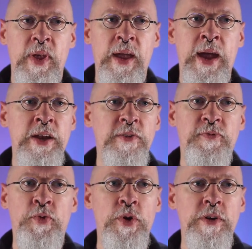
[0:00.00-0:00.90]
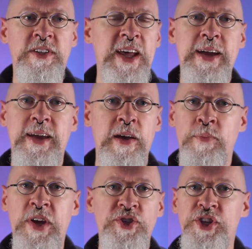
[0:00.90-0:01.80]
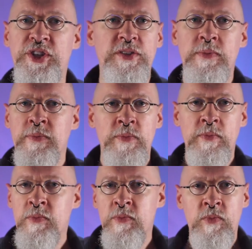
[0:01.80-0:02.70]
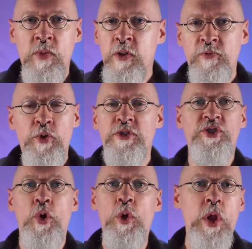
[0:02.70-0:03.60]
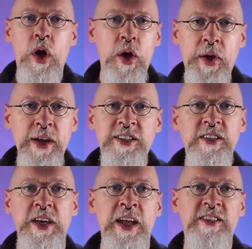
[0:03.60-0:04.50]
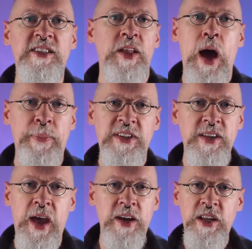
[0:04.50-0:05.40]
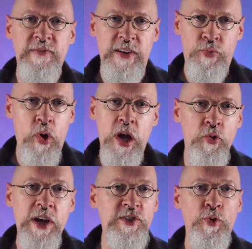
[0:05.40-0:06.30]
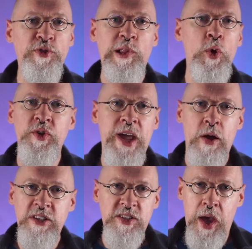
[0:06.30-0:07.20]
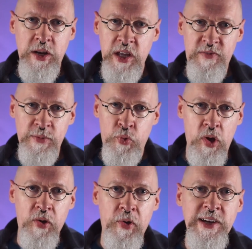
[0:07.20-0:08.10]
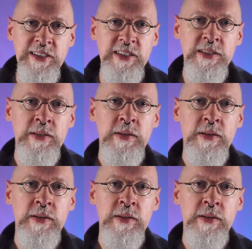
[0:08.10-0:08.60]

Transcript: and for dec I mean just for so long it's it stopped scientific progress or slowed down scientific progress